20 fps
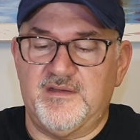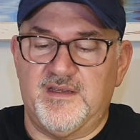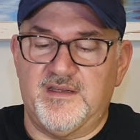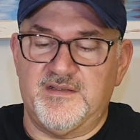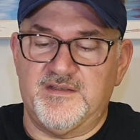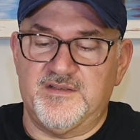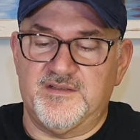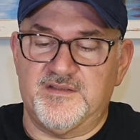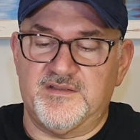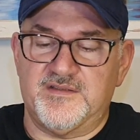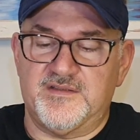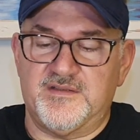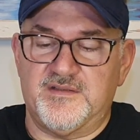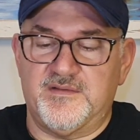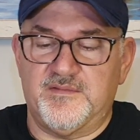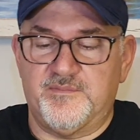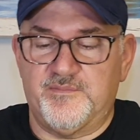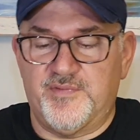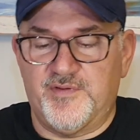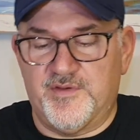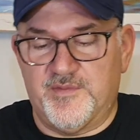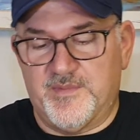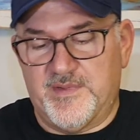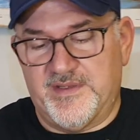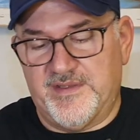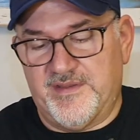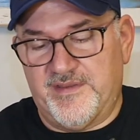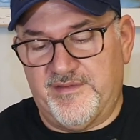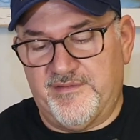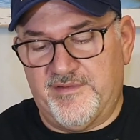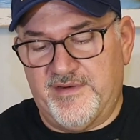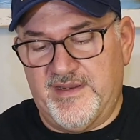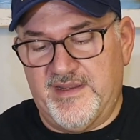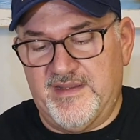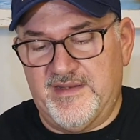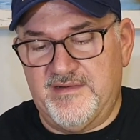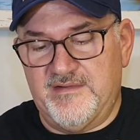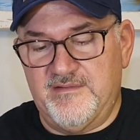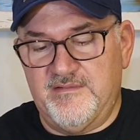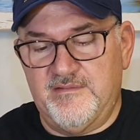I just put them on the
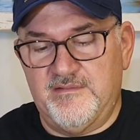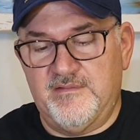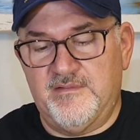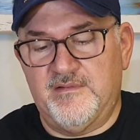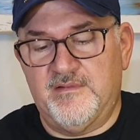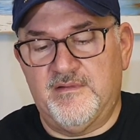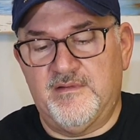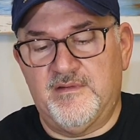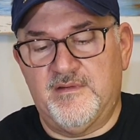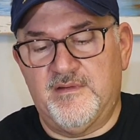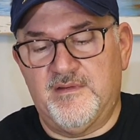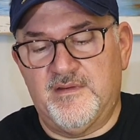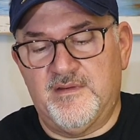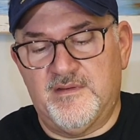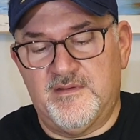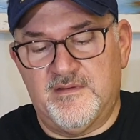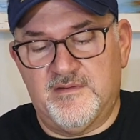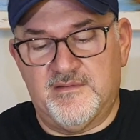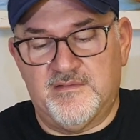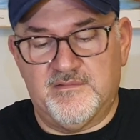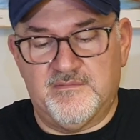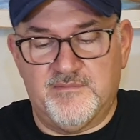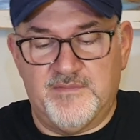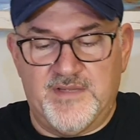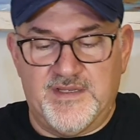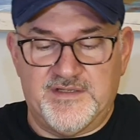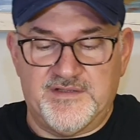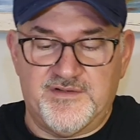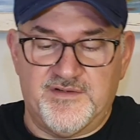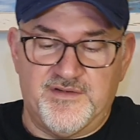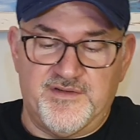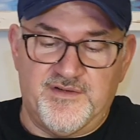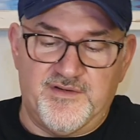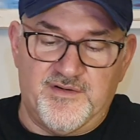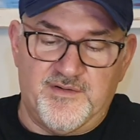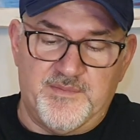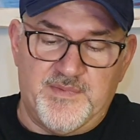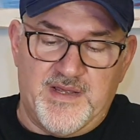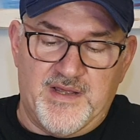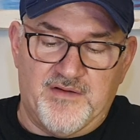thread, make sure
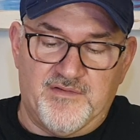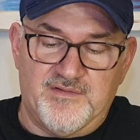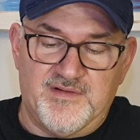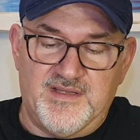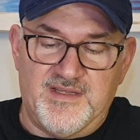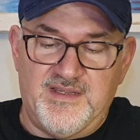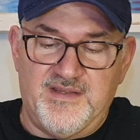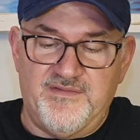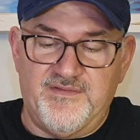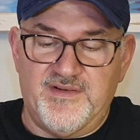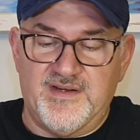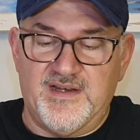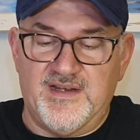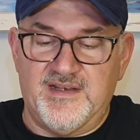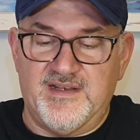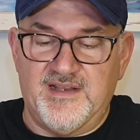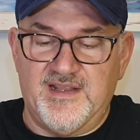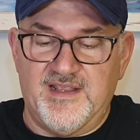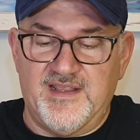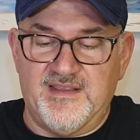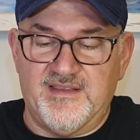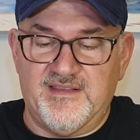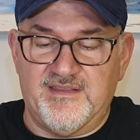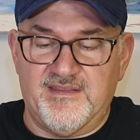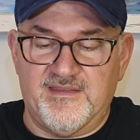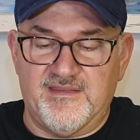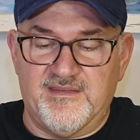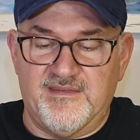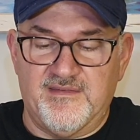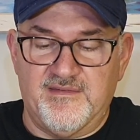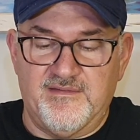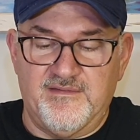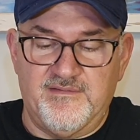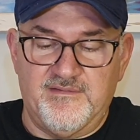they're about even in length,